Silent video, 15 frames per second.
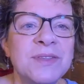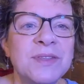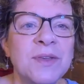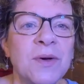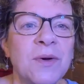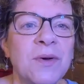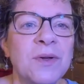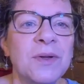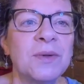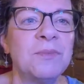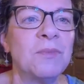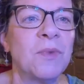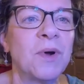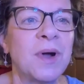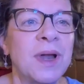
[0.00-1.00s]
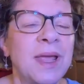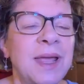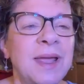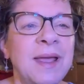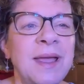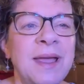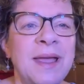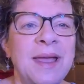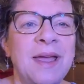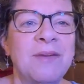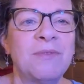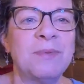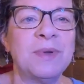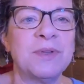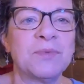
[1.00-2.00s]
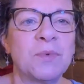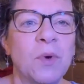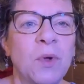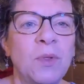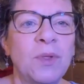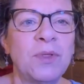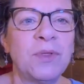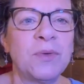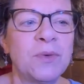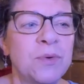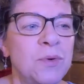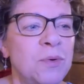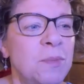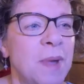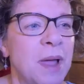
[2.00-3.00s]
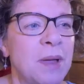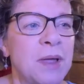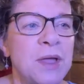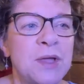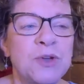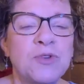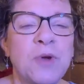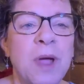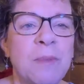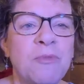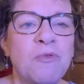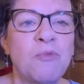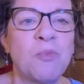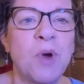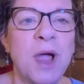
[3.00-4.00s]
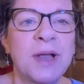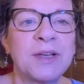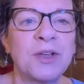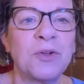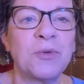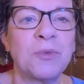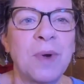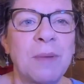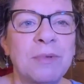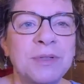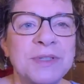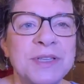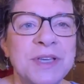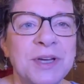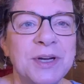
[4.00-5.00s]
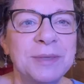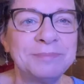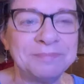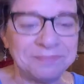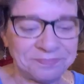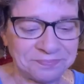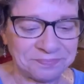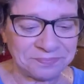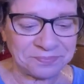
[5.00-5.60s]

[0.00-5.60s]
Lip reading: So good morning. Everybody's rolling through my tribe of practical rebels here.